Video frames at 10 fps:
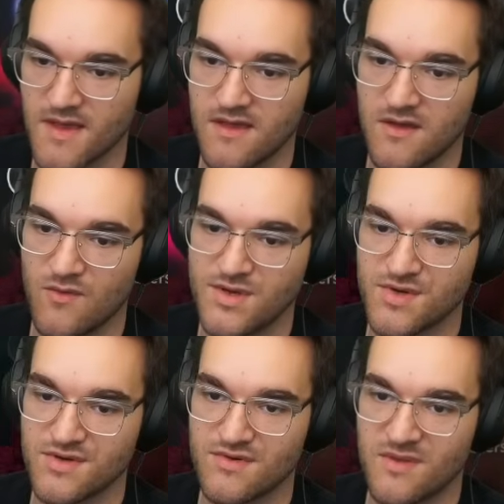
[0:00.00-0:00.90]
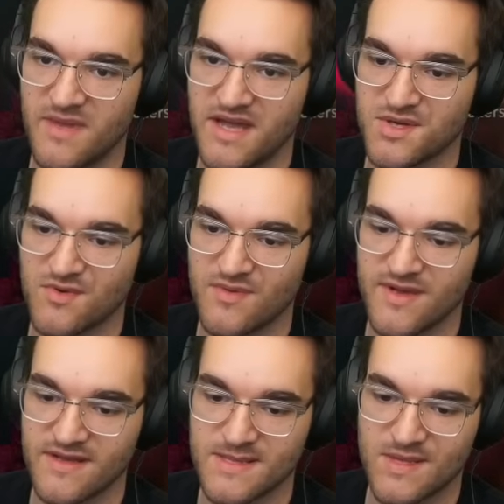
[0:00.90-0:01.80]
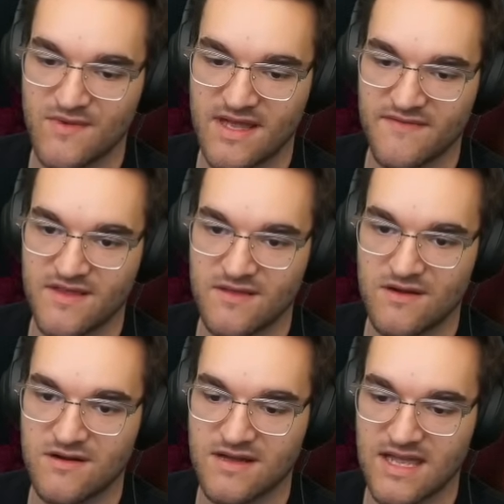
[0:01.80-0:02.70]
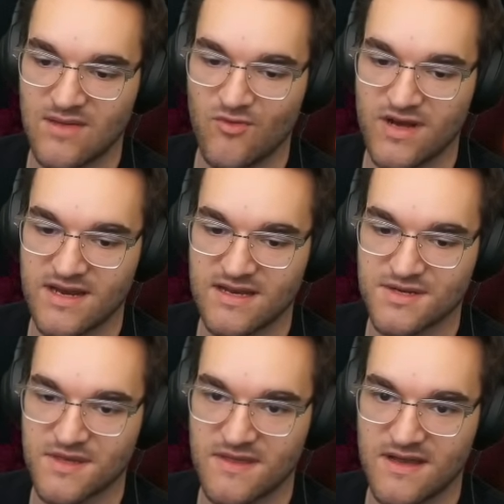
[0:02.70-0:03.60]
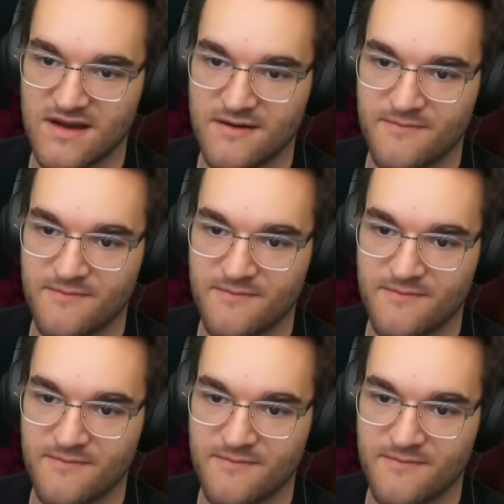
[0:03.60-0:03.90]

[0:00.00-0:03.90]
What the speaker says: We drew into our patient rebuilding, so we have the long game win condition there.